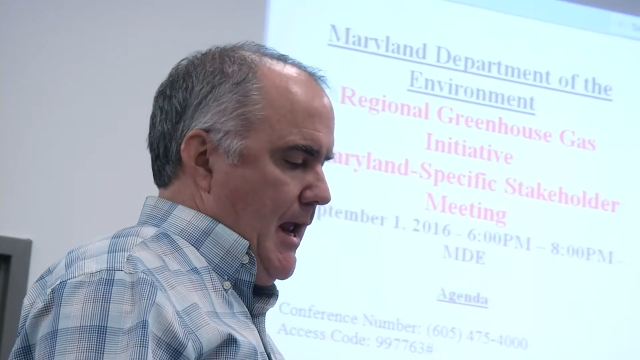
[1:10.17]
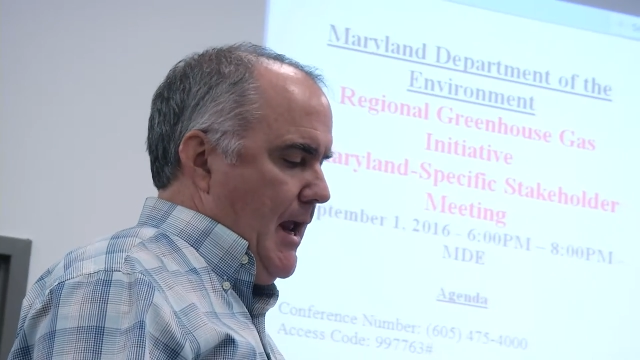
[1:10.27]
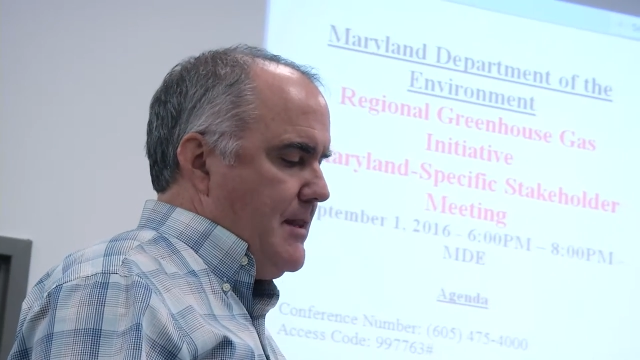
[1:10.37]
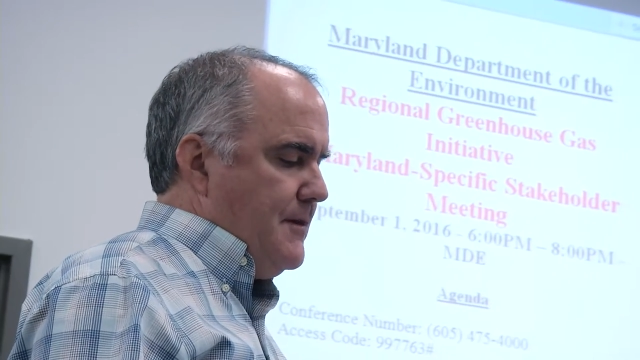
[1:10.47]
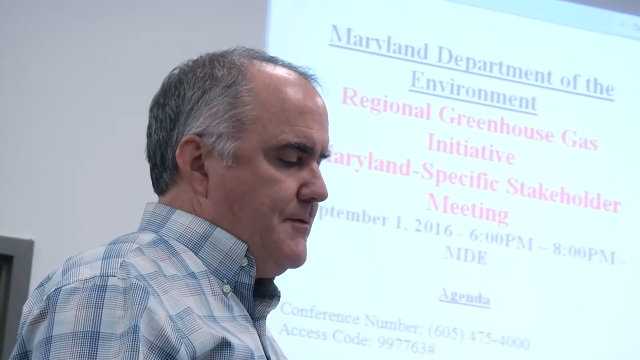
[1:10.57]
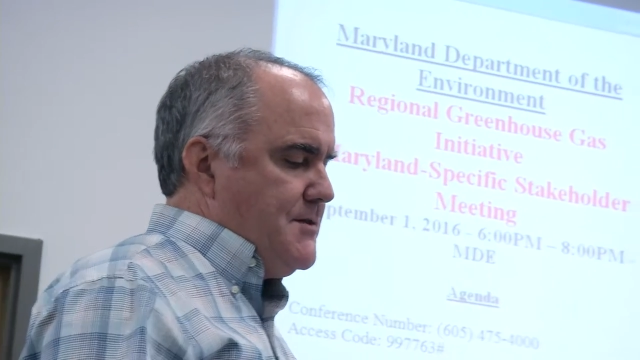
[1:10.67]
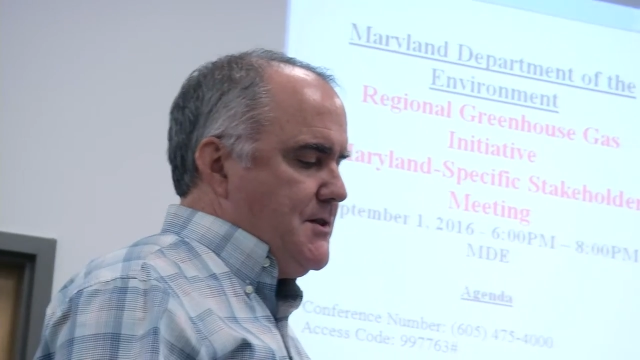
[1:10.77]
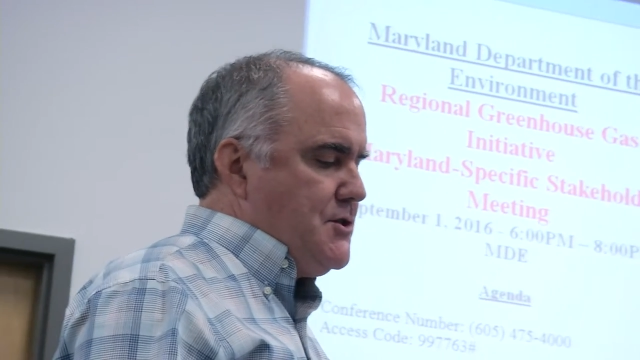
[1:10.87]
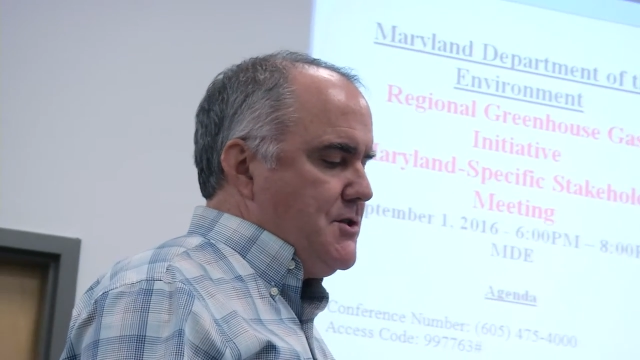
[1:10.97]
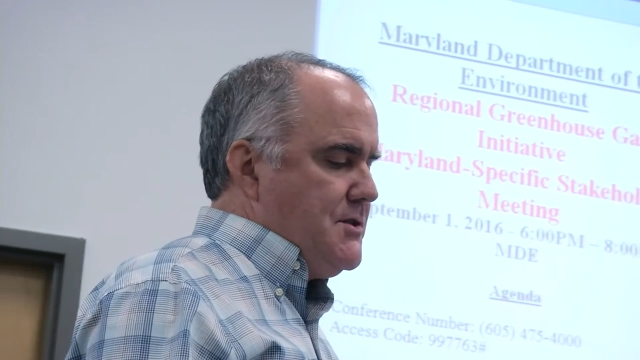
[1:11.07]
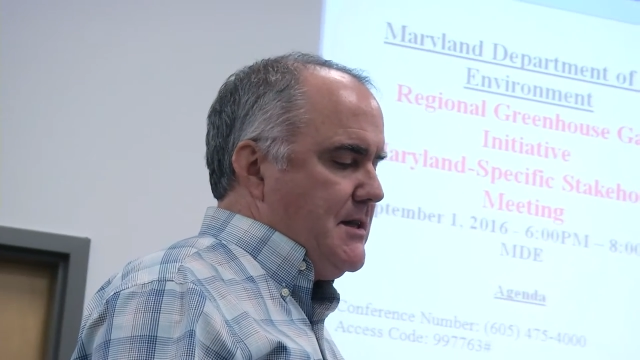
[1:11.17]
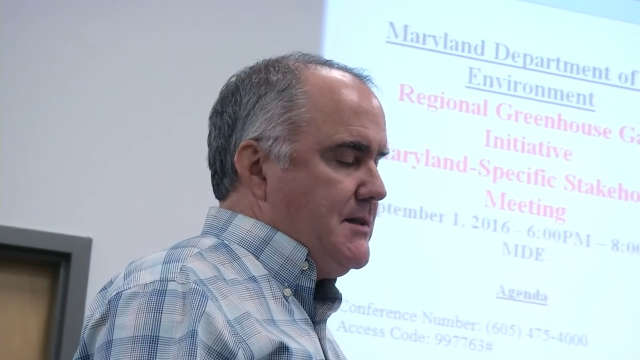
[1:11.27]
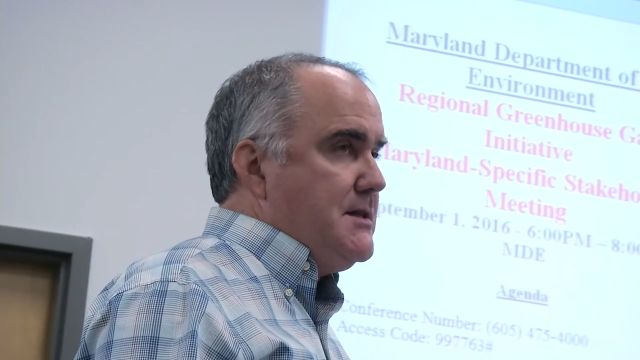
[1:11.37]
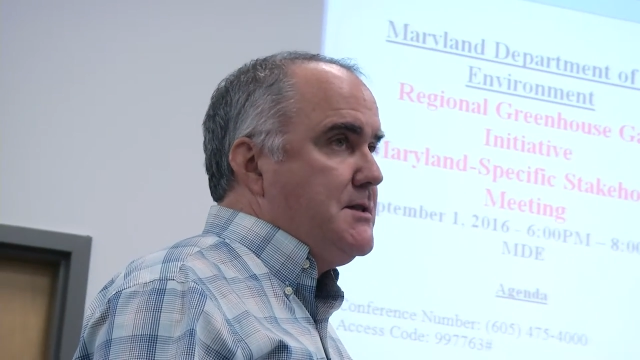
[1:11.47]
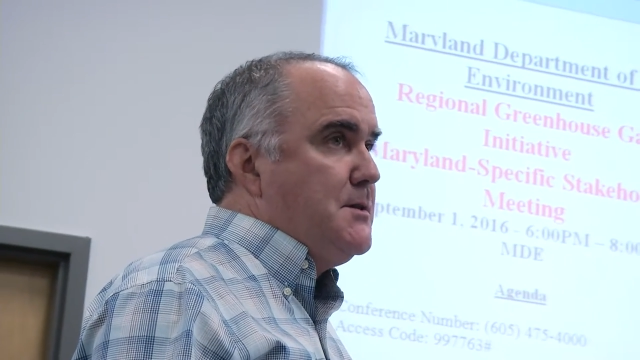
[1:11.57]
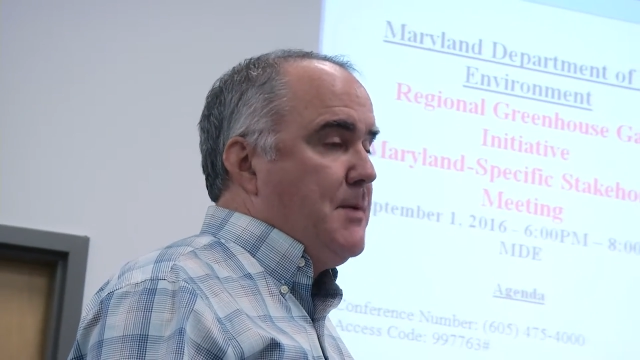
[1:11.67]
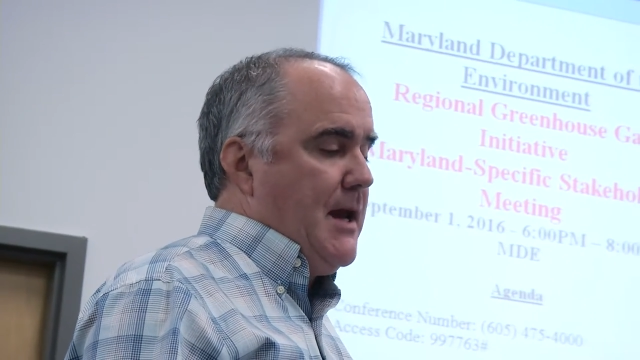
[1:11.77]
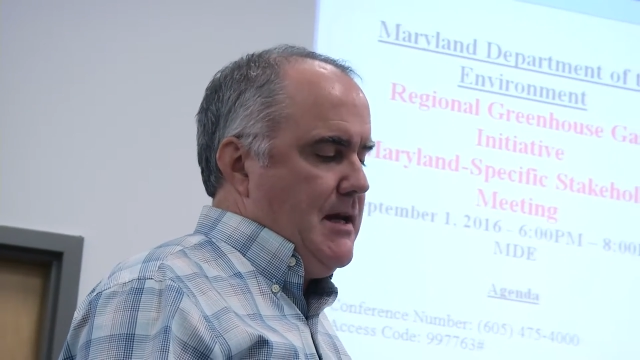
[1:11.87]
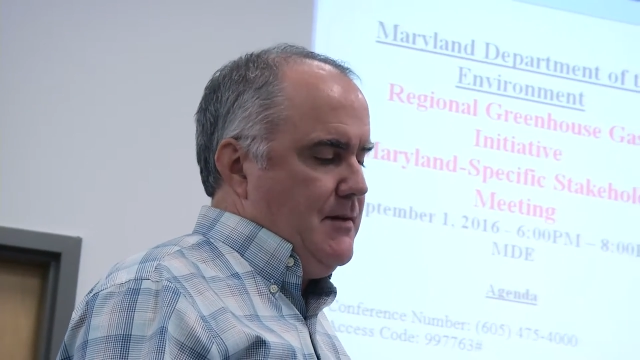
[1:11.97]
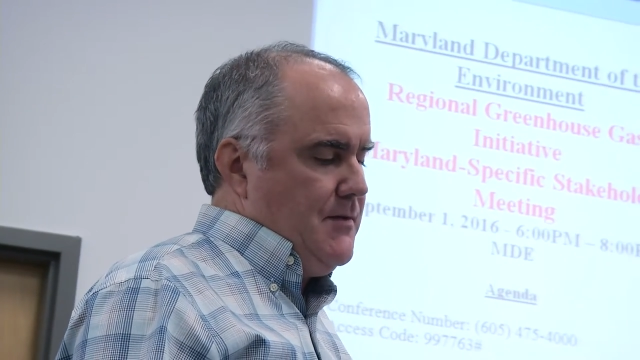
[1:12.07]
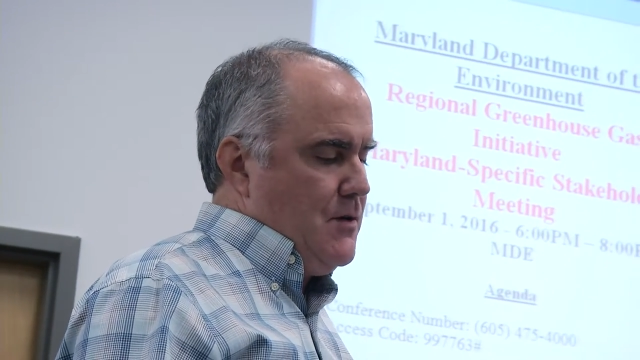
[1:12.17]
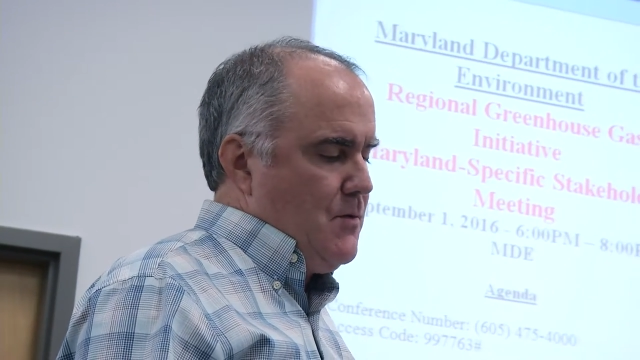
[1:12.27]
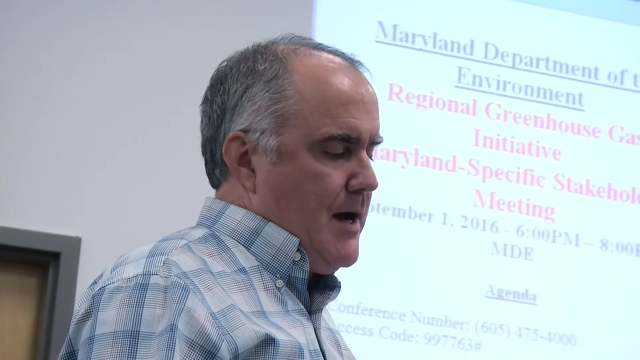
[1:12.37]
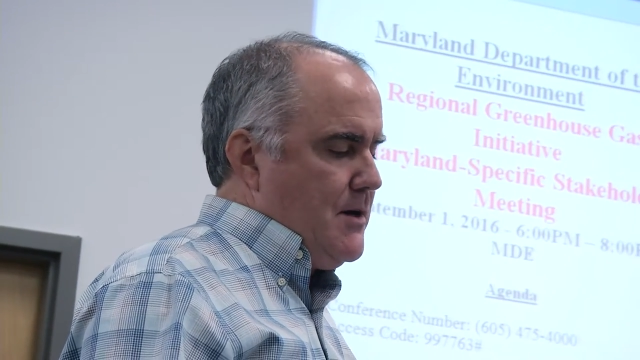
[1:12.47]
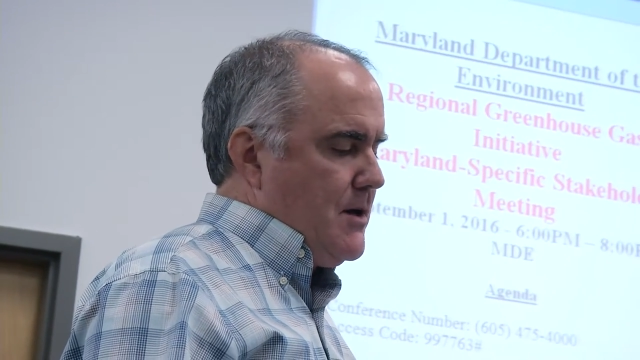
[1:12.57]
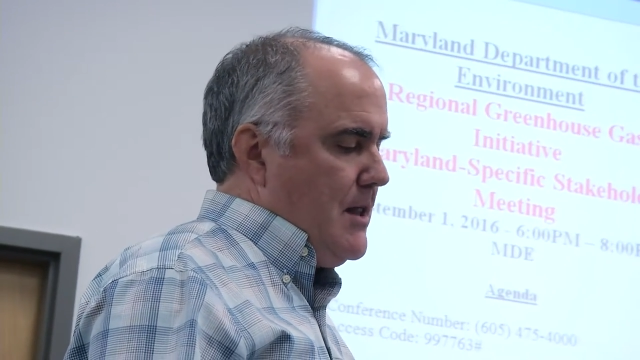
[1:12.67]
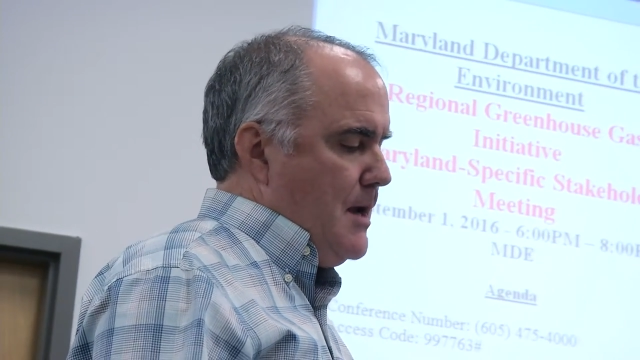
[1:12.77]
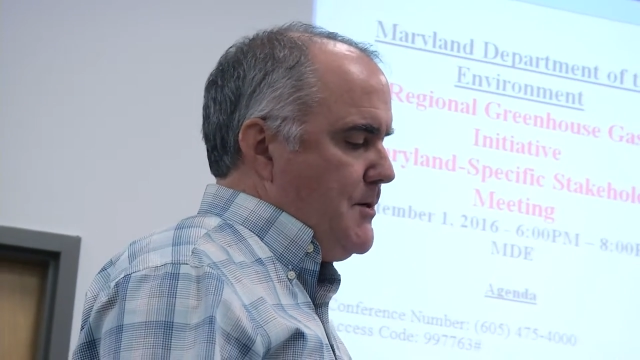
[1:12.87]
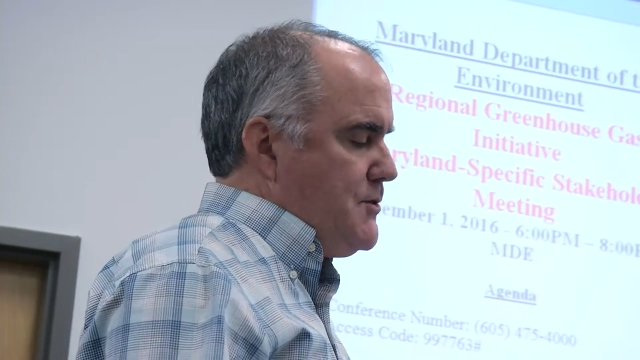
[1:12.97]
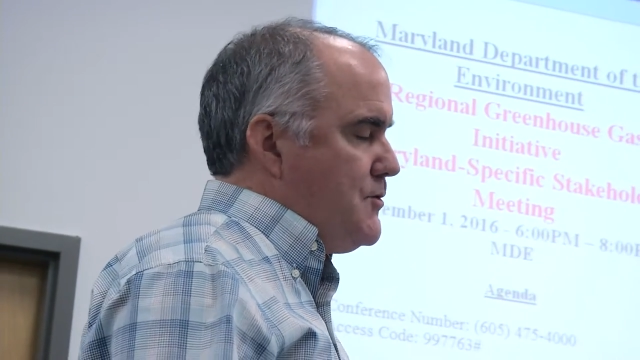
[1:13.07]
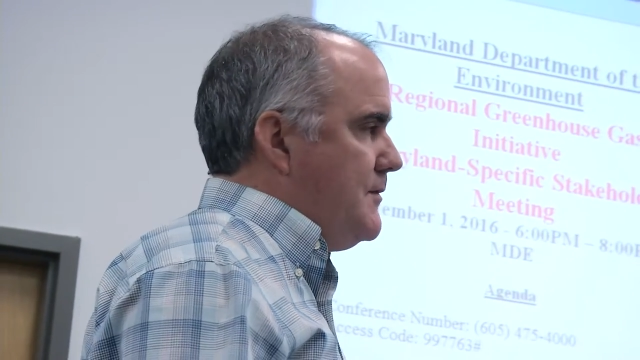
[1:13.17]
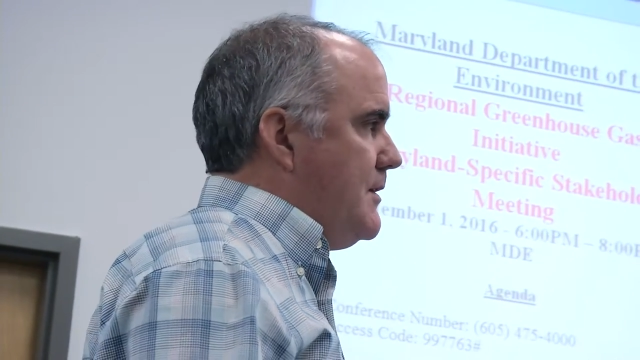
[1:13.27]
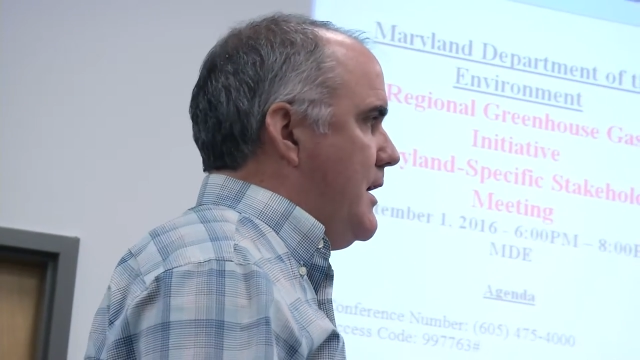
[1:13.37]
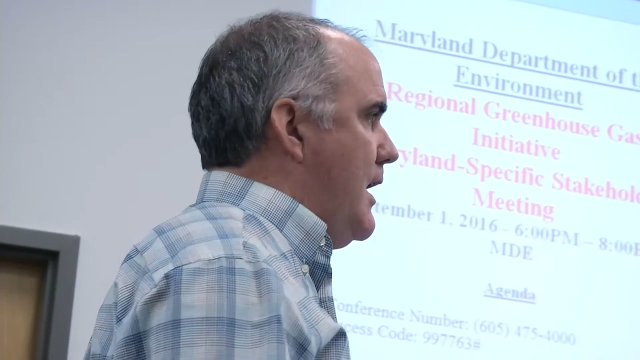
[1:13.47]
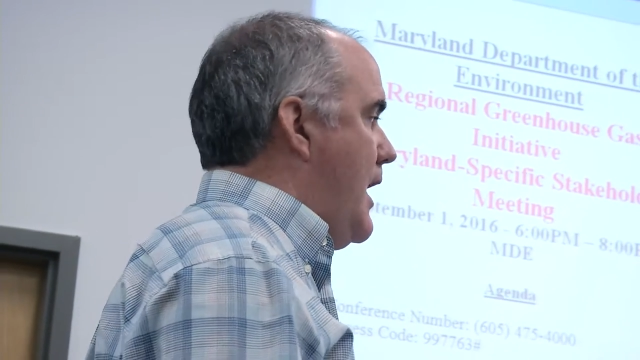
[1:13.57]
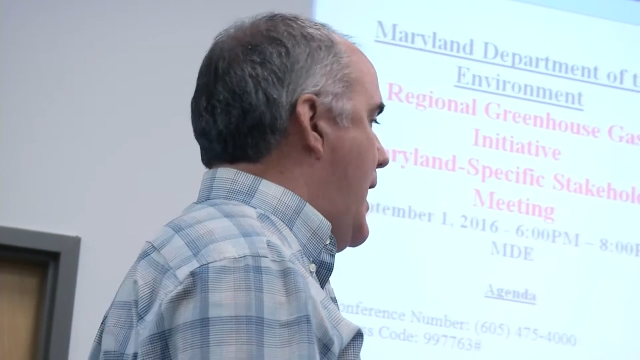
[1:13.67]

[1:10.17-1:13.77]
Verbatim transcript: and that physicians anticipate even greater climate driven